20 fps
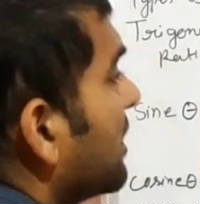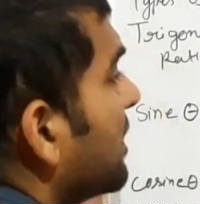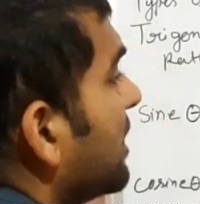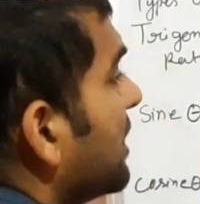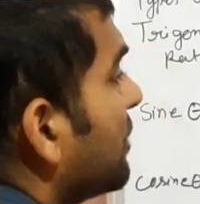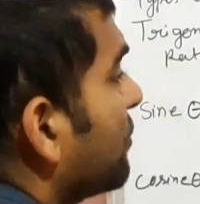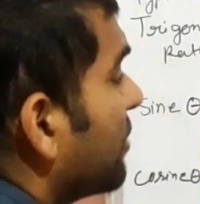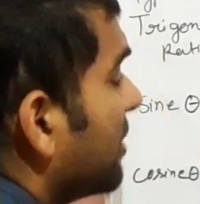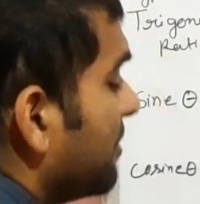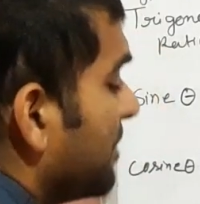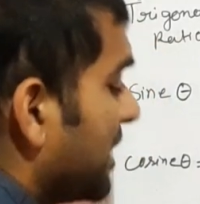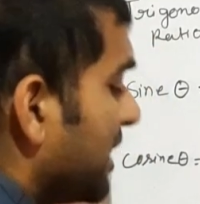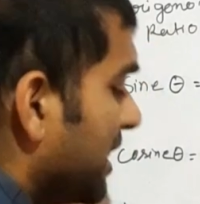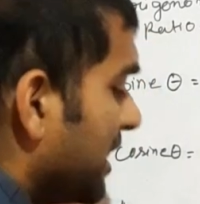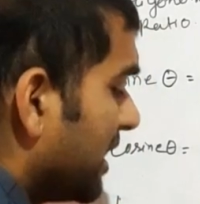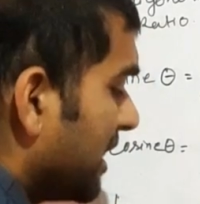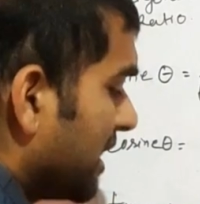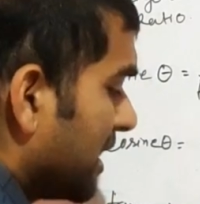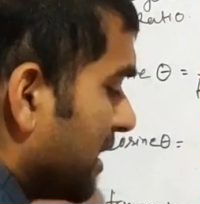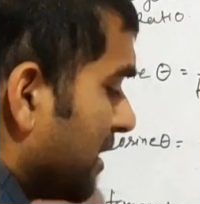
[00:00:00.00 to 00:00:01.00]
It will
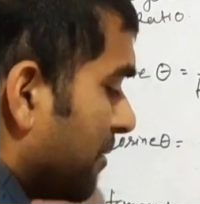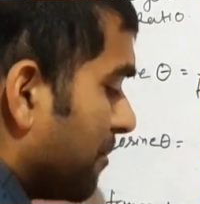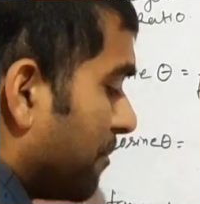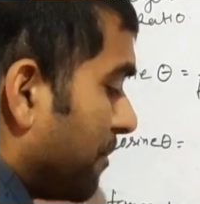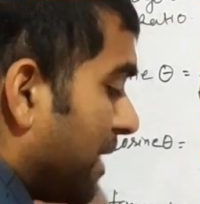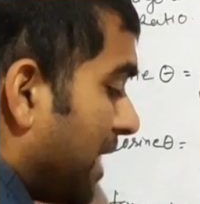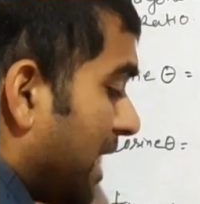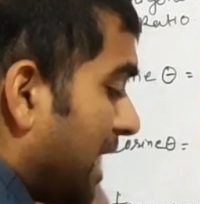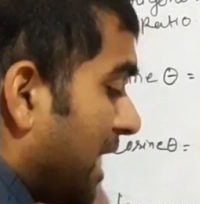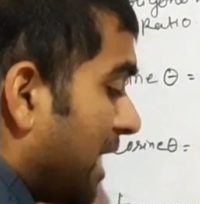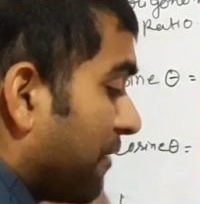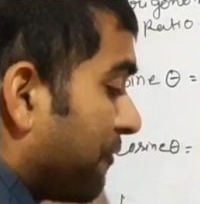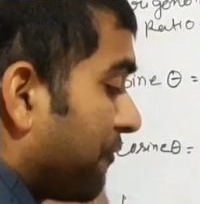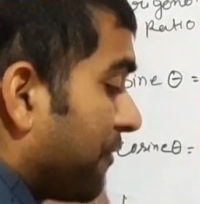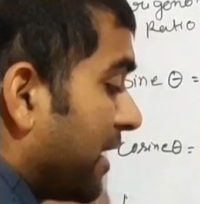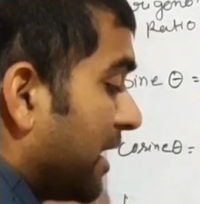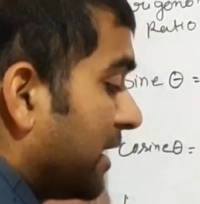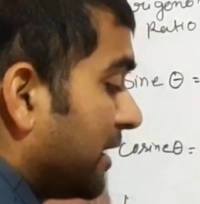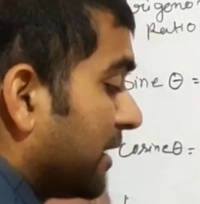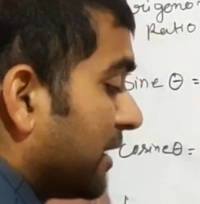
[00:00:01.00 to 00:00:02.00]
be
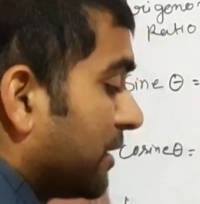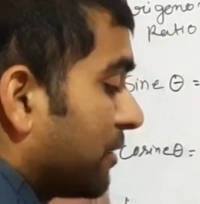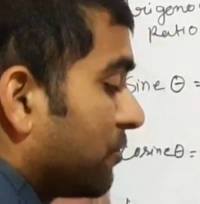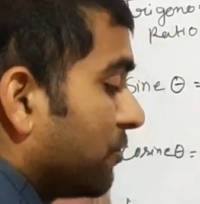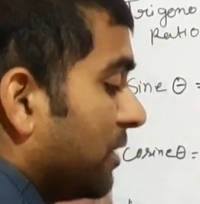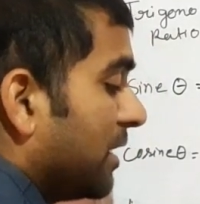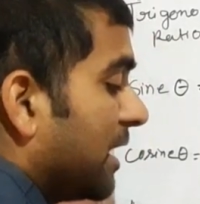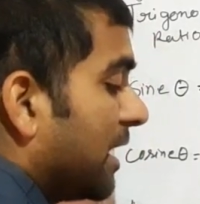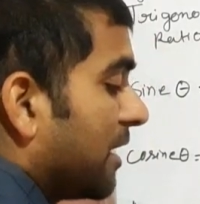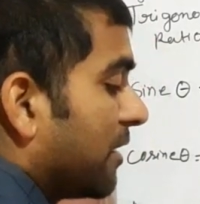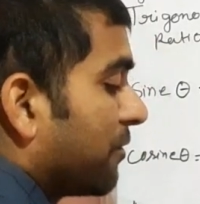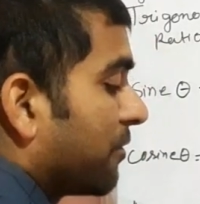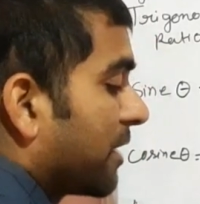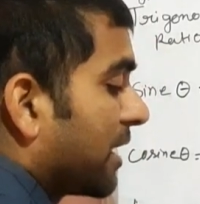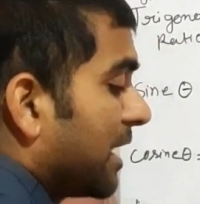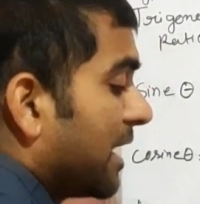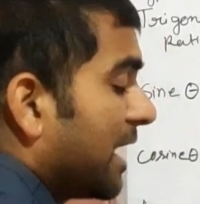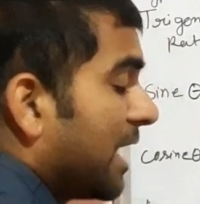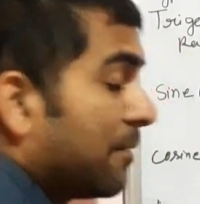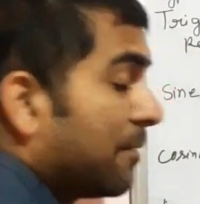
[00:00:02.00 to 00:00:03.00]
perpendicular.
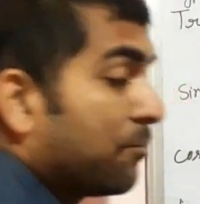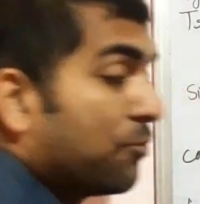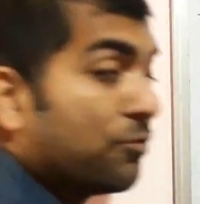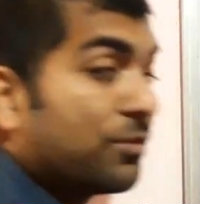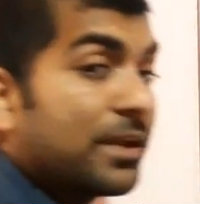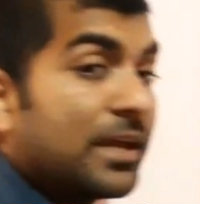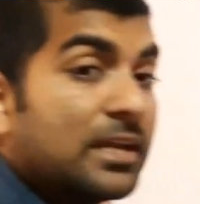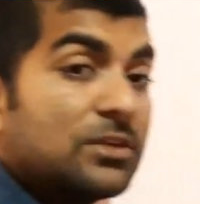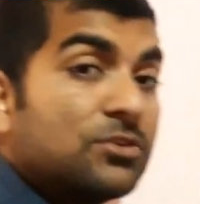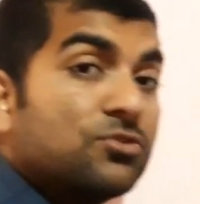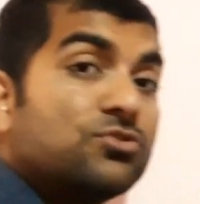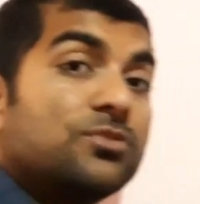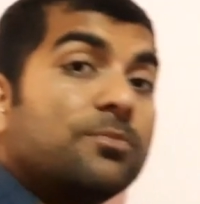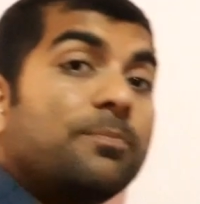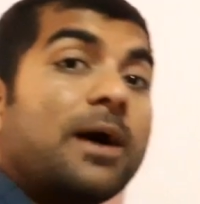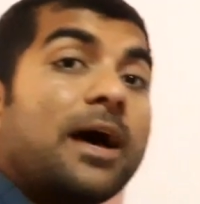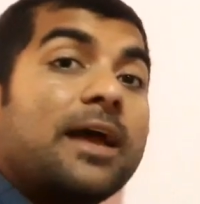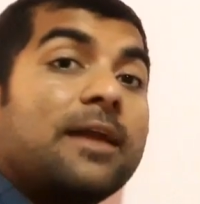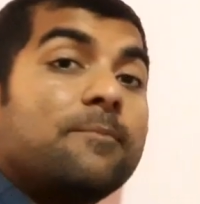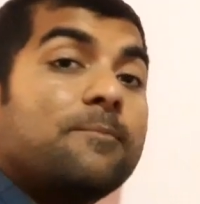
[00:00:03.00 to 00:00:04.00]
Okay, hypotenuse
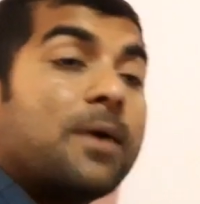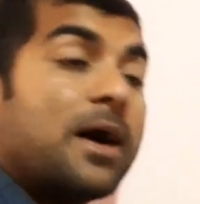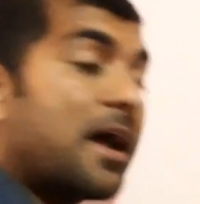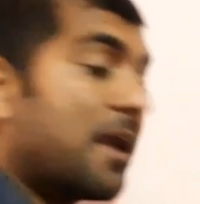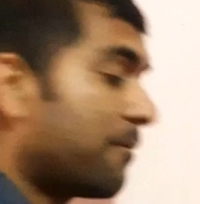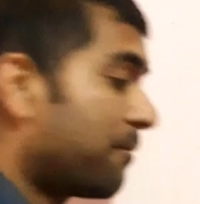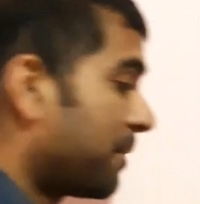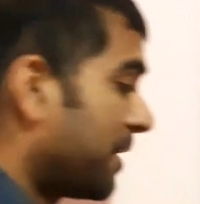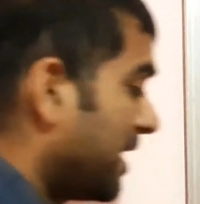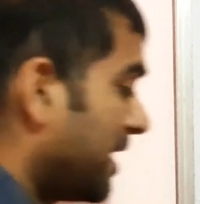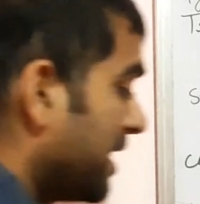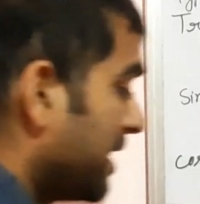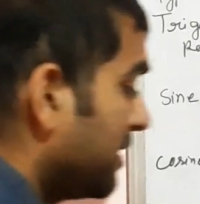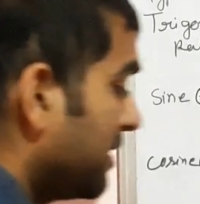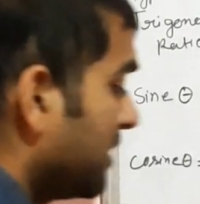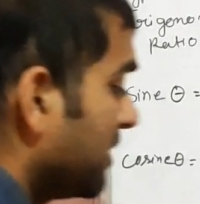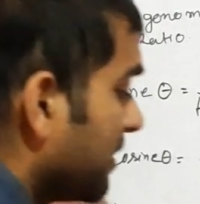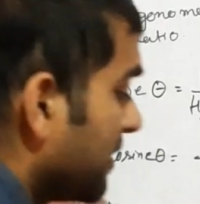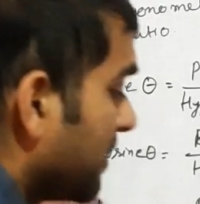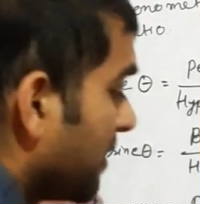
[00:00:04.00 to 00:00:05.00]
by
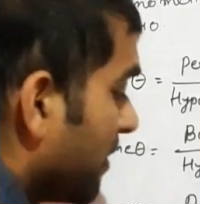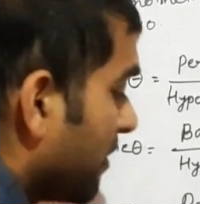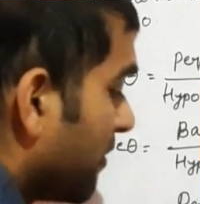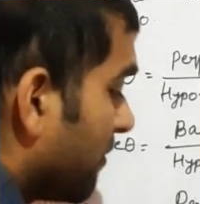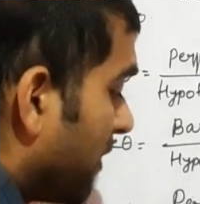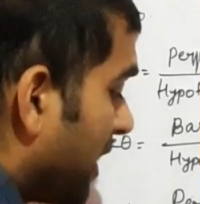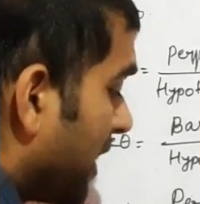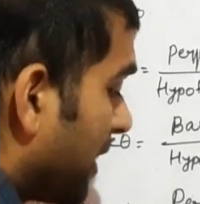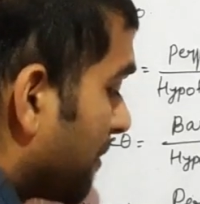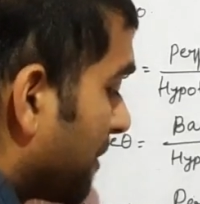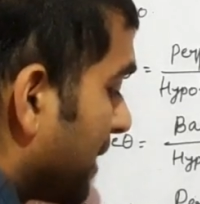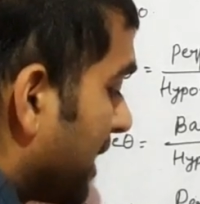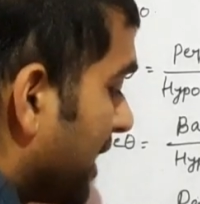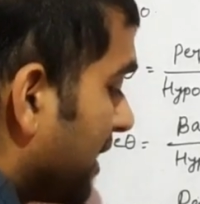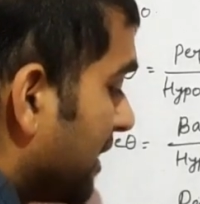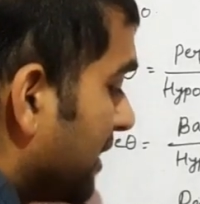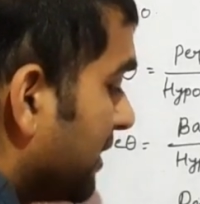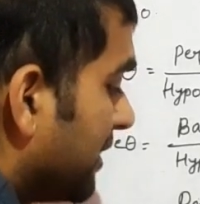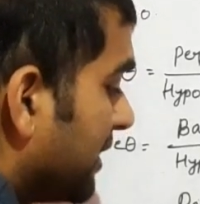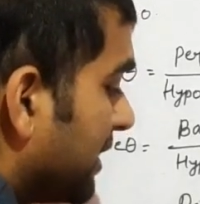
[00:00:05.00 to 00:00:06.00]

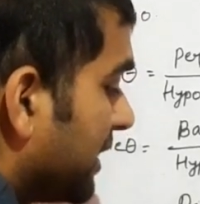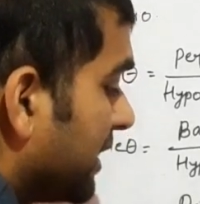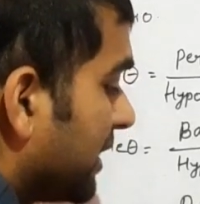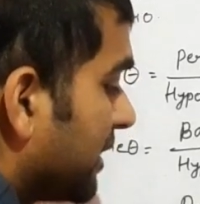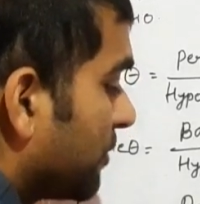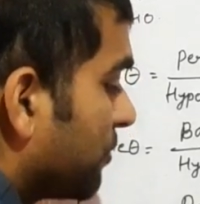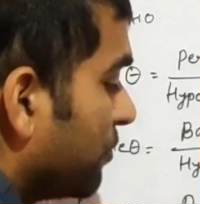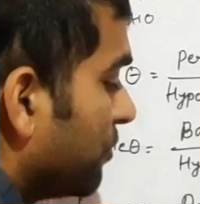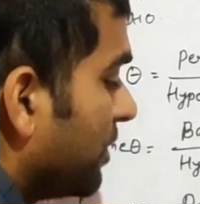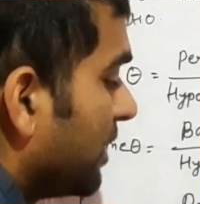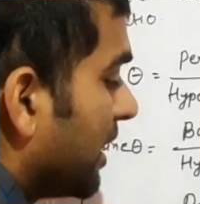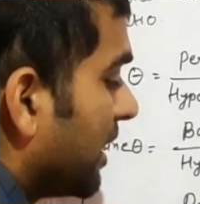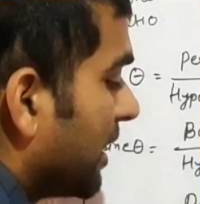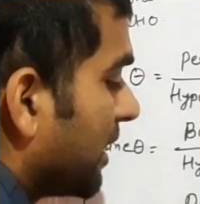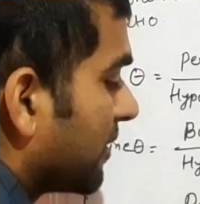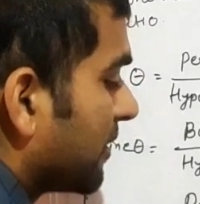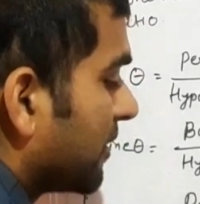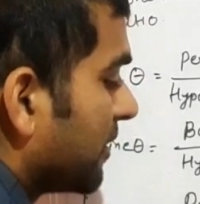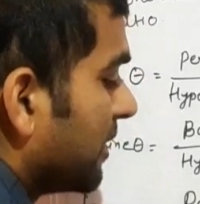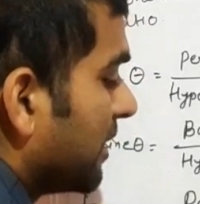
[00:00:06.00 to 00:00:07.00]

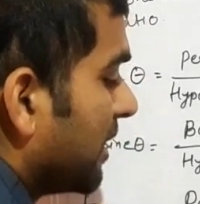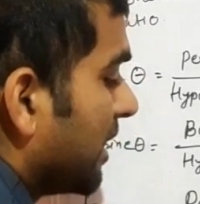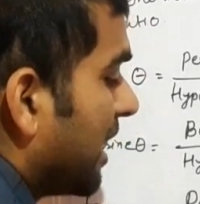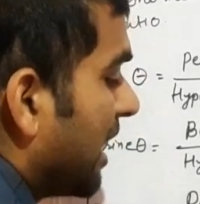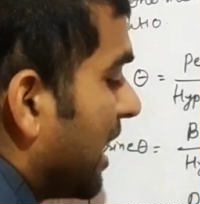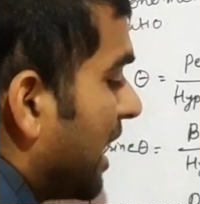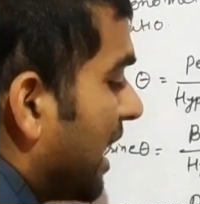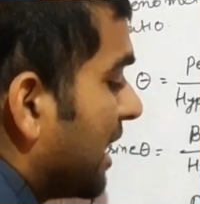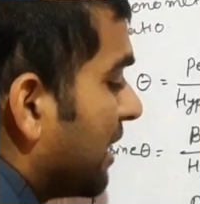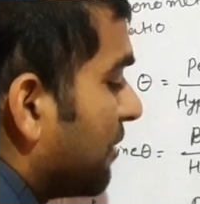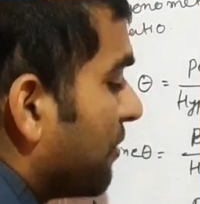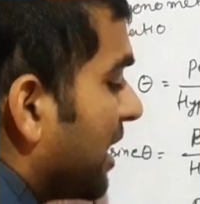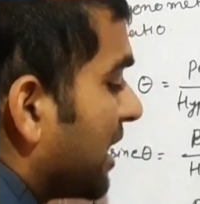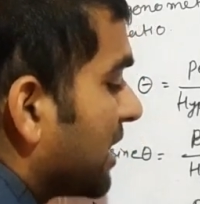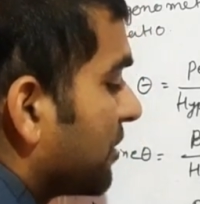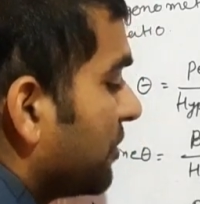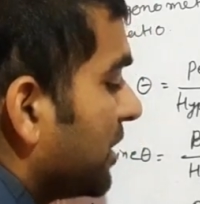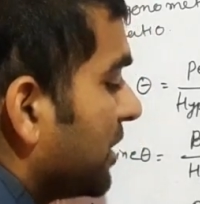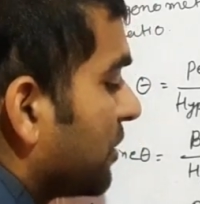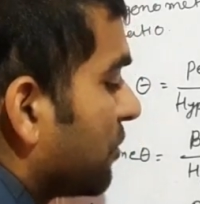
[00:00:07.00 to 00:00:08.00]
perpendicular. And what
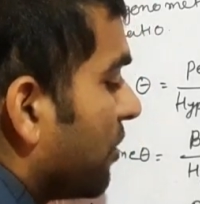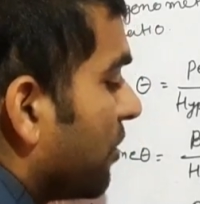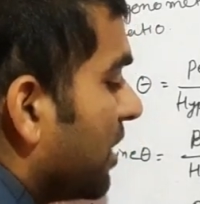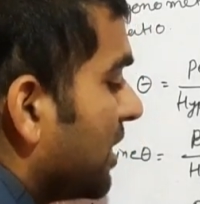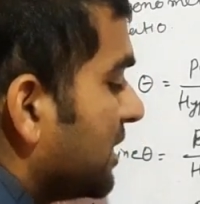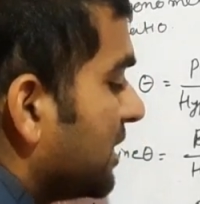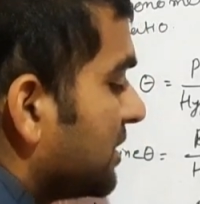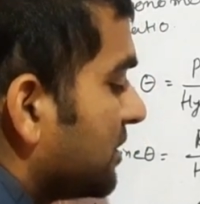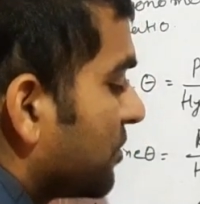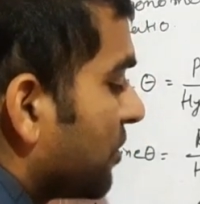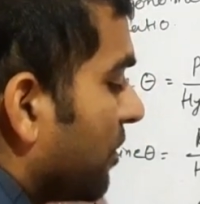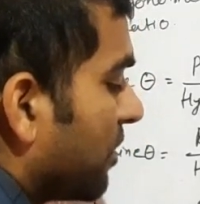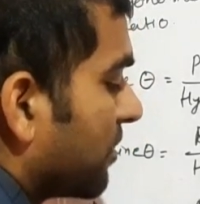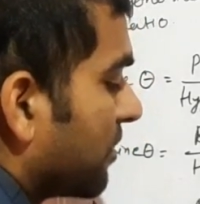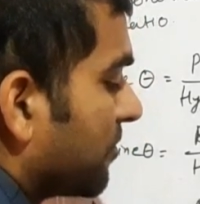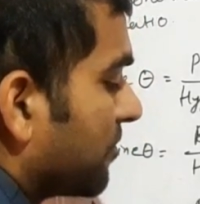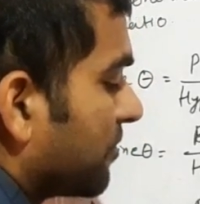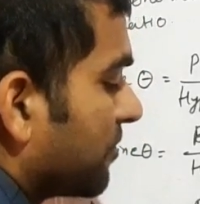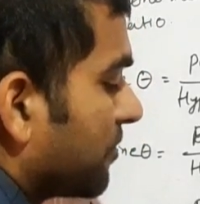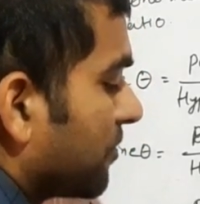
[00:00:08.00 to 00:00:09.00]
we call in short?